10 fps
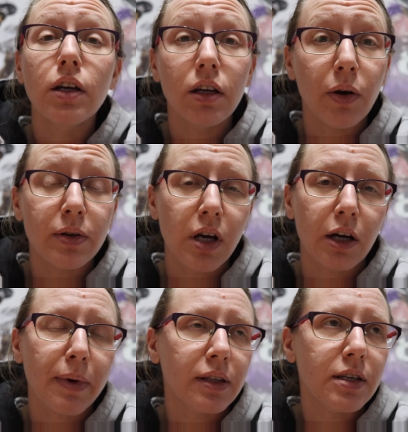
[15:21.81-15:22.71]
You know what I'm
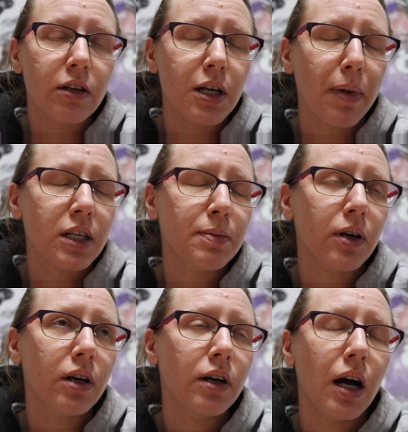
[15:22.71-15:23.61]
talking about. Sarah J. Maas
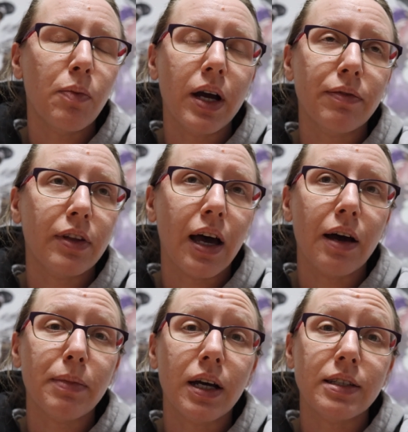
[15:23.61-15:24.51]
book. I'm waiting for
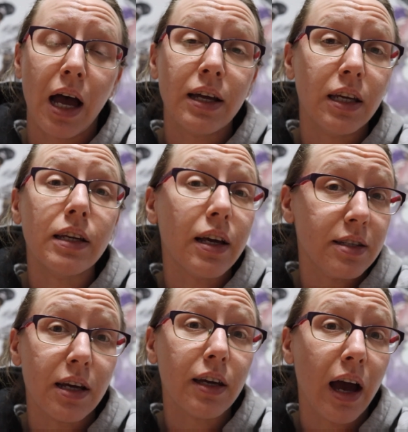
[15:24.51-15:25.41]
that because I need
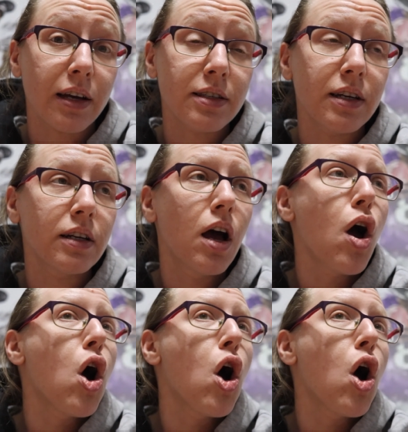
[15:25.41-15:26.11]
Nesta and Cassian.